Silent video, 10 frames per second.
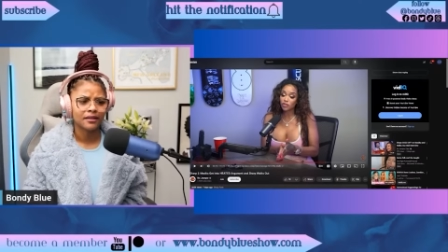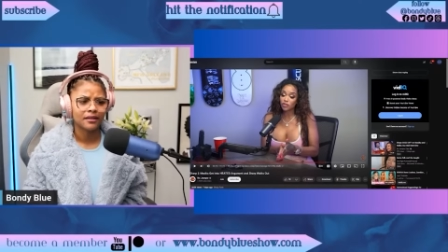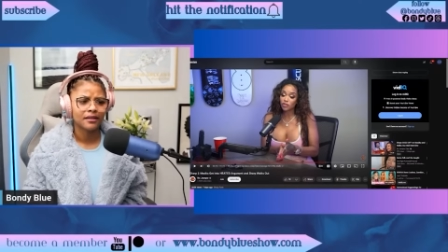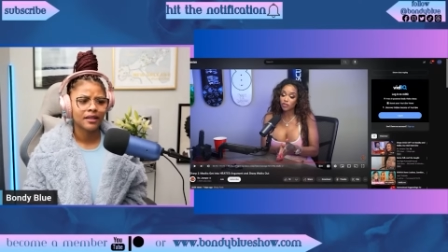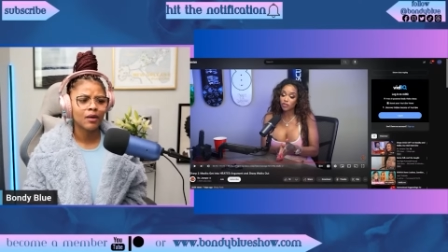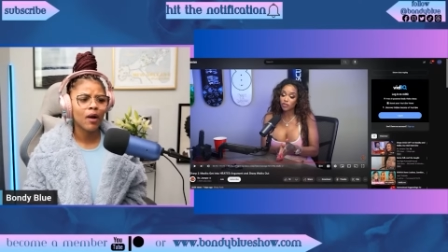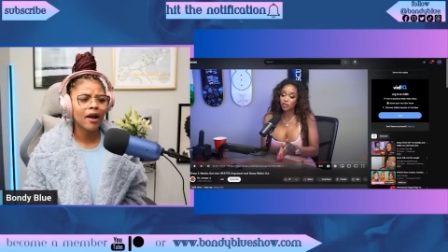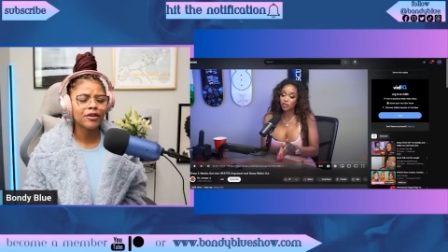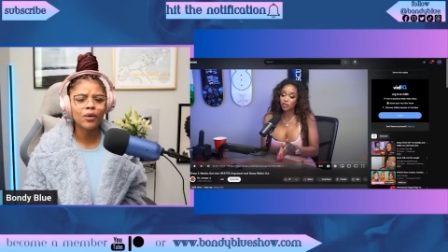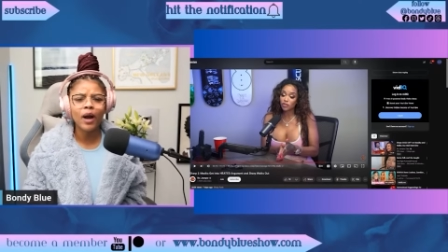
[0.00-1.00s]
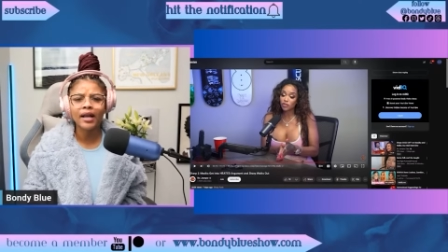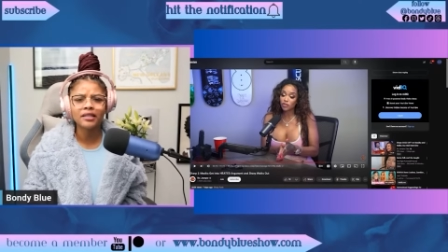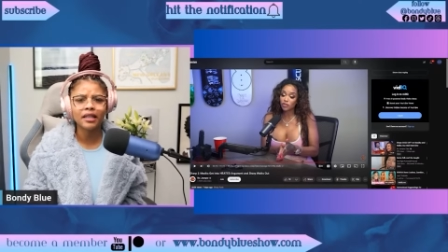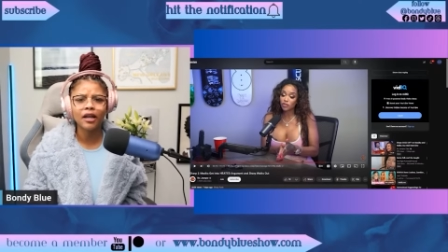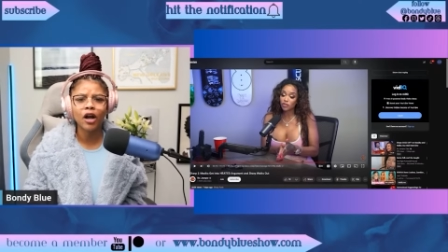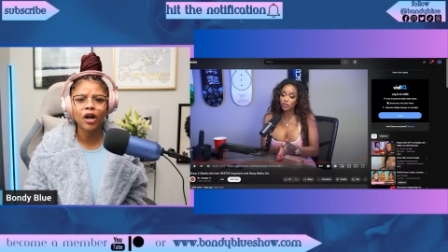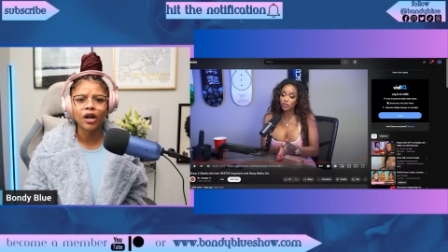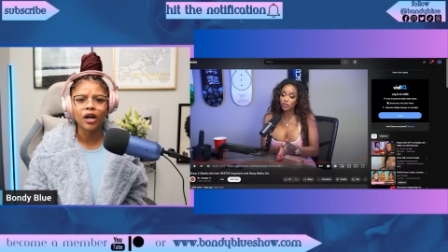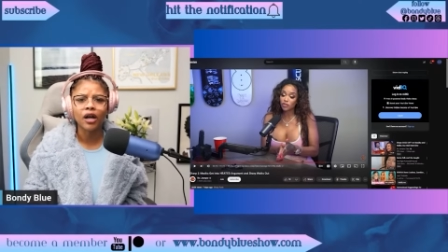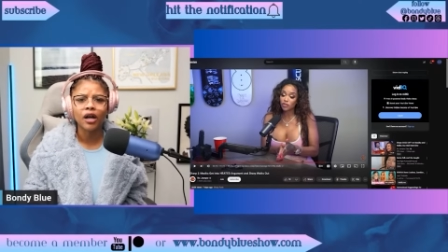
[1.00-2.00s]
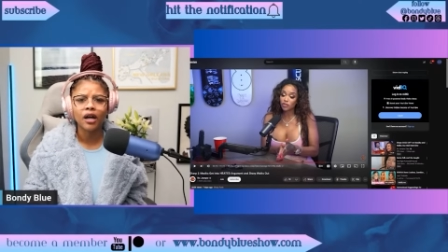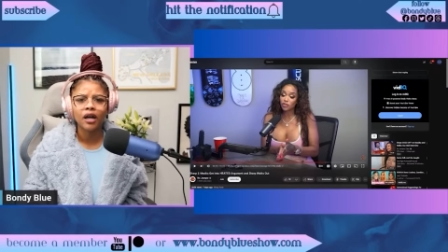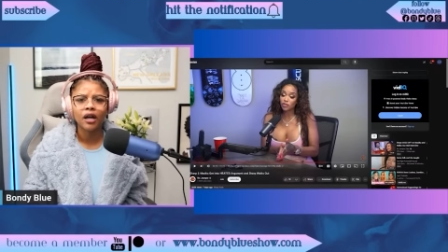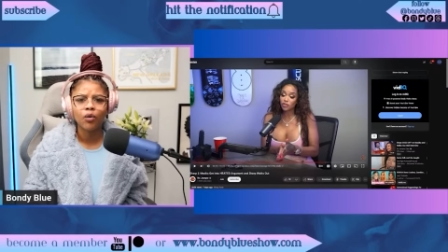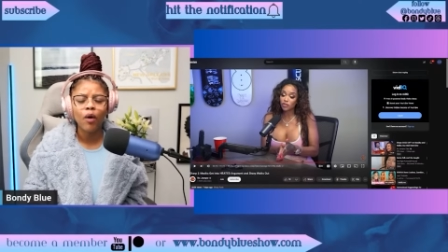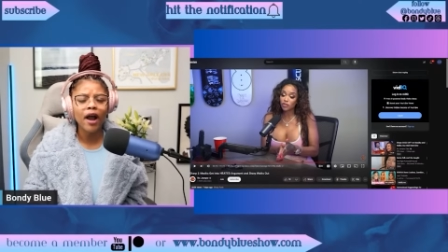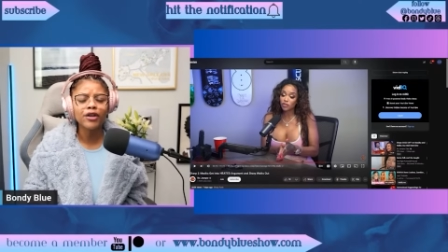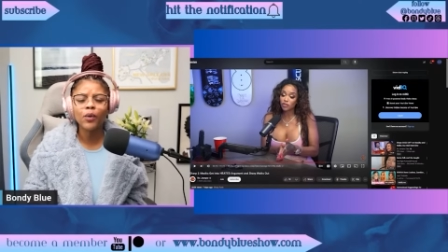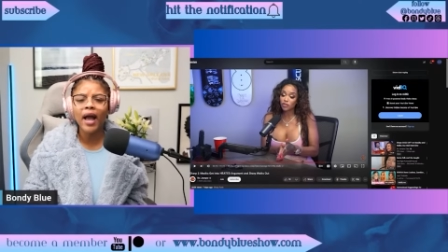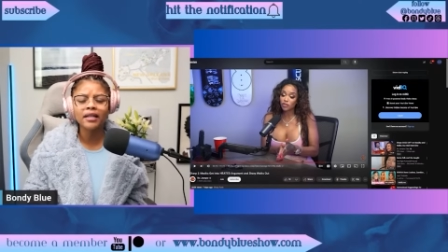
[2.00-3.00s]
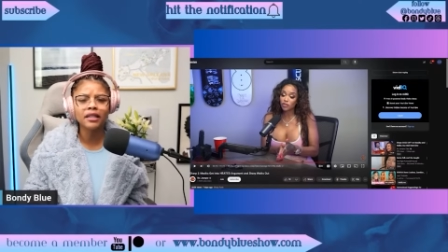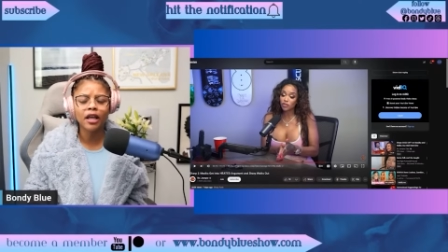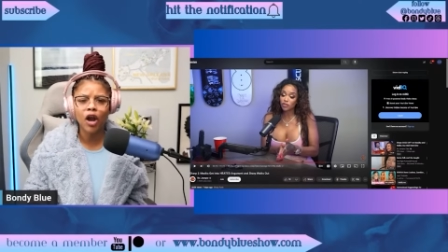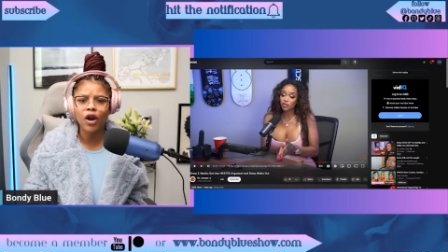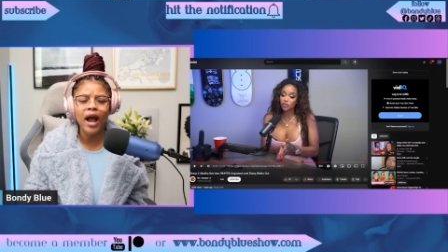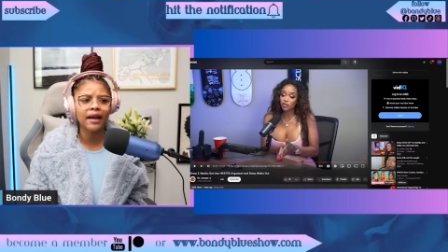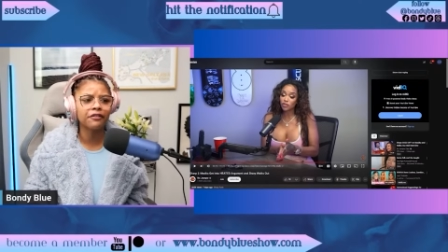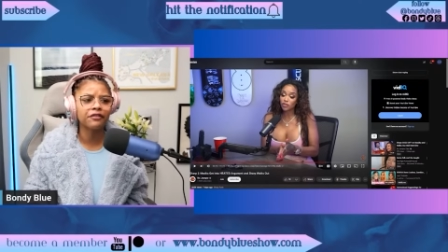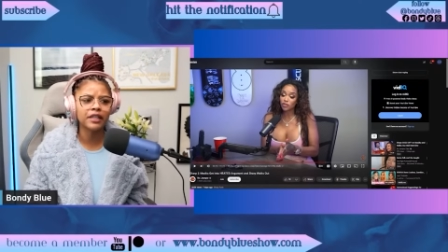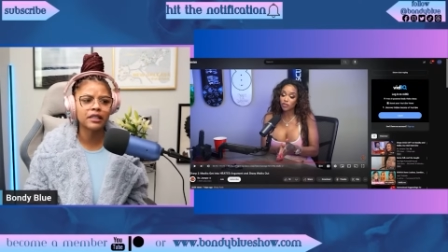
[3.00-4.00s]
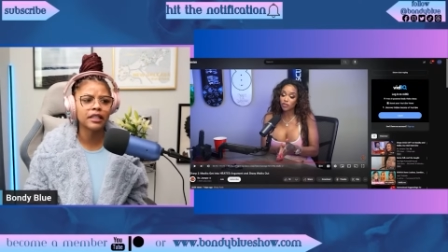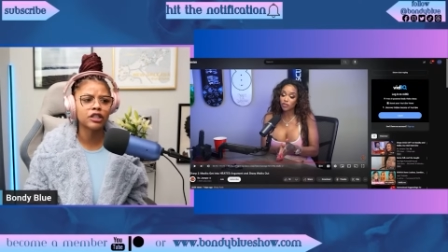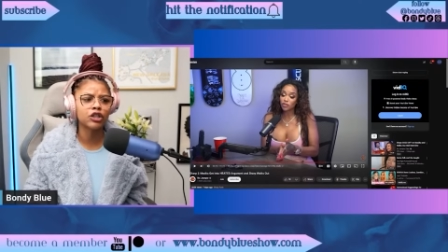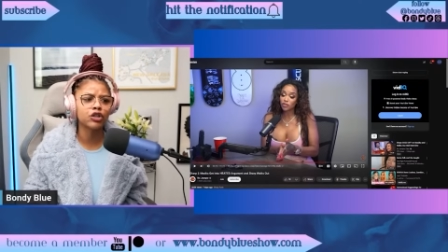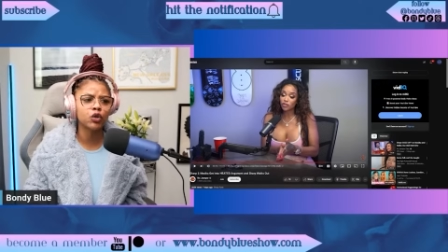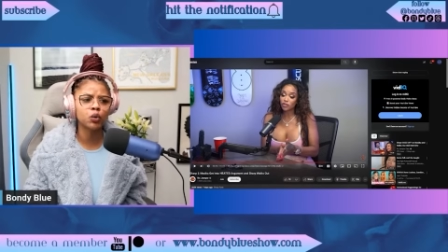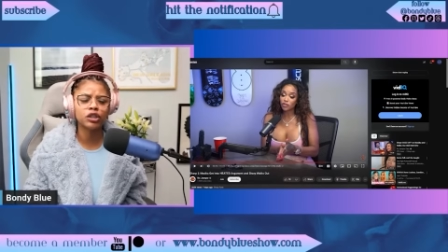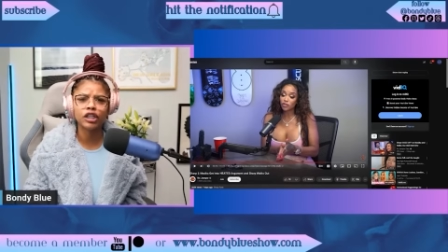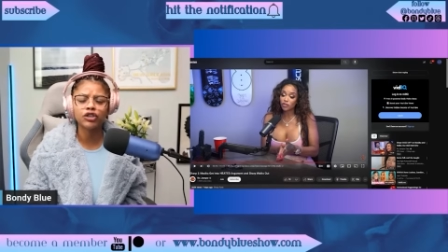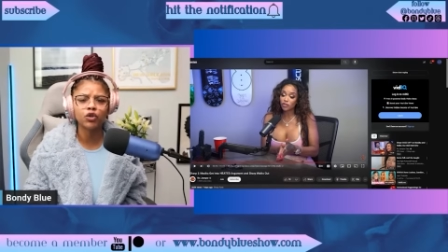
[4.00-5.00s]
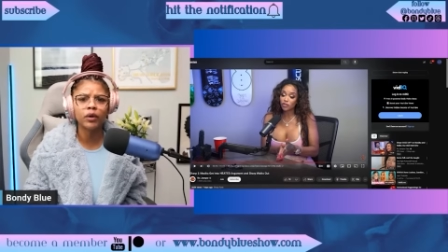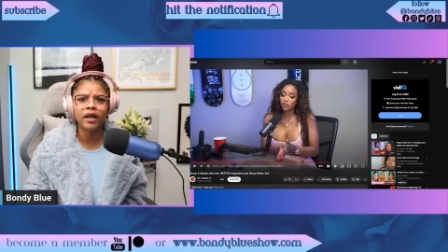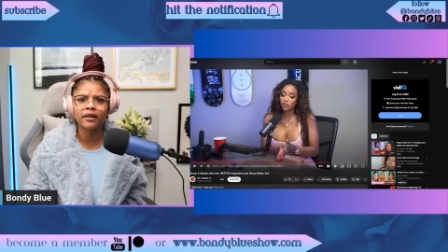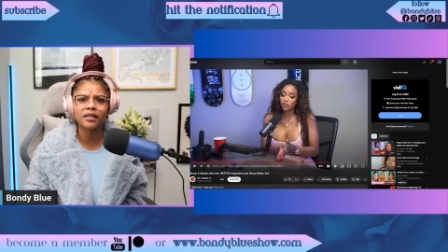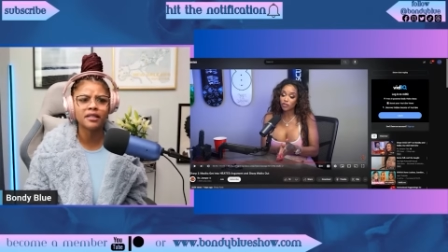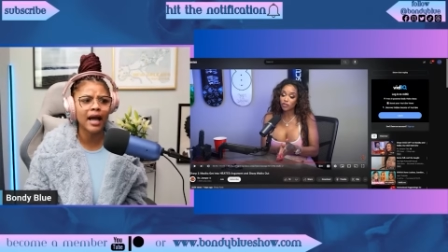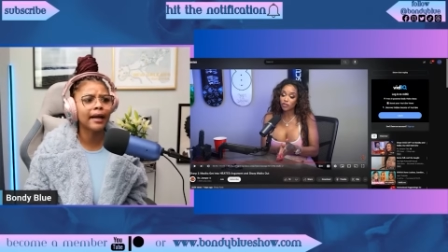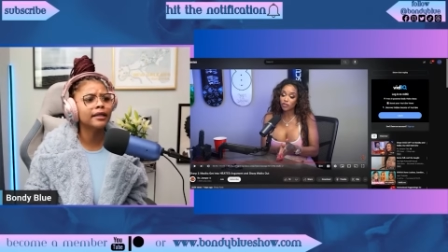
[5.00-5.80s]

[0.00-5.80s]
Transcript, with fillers: Like, why are you asking her? Why are you asking her how to fix this huge issue in our society?